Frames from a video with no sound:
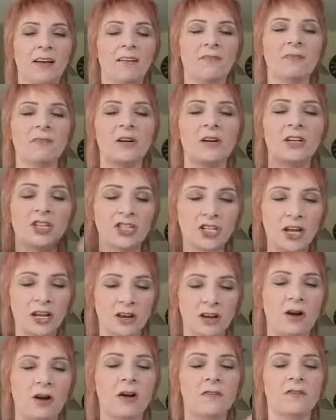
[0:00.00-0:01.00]
everybody
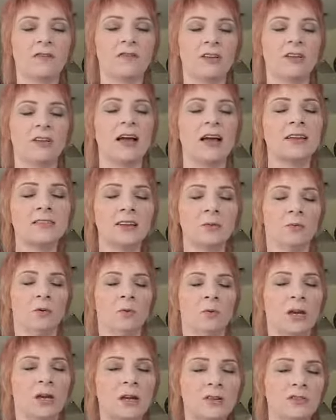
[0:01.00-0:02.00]
shake off the last couple
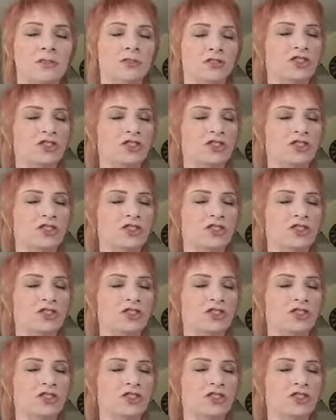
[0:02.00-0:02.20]
of weeks.